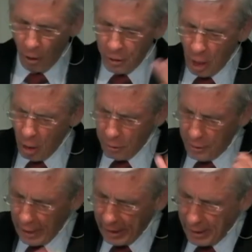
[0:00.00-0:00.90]
Don't
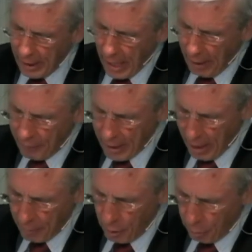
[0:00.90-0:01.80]
think that I've
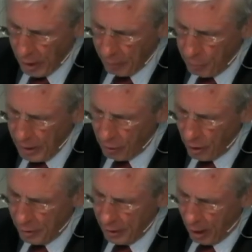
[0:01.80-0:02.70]
come to bring peace
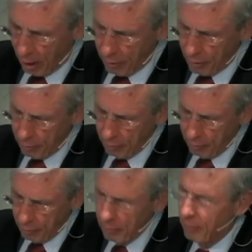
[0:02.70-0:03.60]
on the earth.
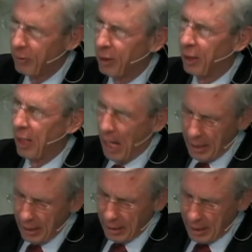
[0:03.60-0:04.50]
I
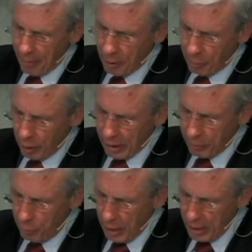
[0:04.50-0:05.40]
didn't come to bring
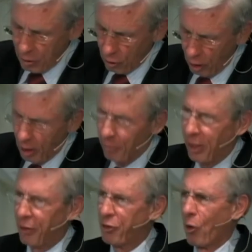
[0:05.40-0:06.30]
peace, but
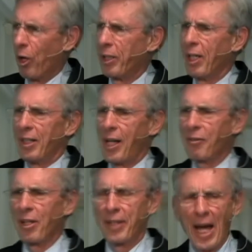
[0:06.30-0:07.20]
a sword.
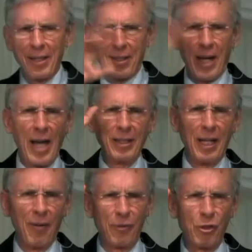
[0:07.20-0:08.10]
Doesn't that kind
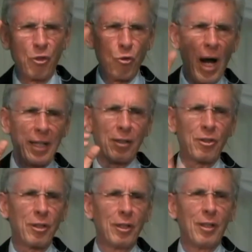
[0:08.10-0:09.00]
of strike
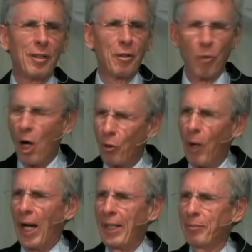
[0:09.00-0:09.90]
us the wrong
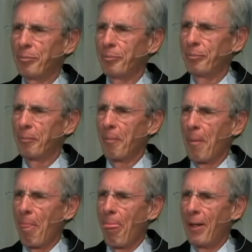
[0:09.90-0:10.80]
way?
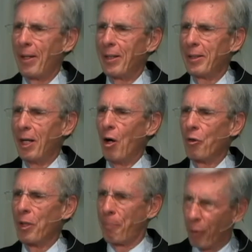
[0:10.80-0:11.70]
You know,
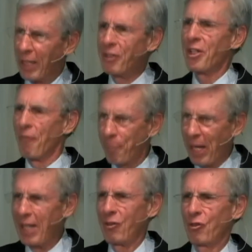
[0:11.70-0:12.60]
the Prince of
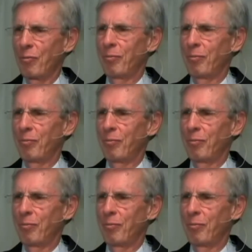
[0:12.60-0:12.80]
Peace?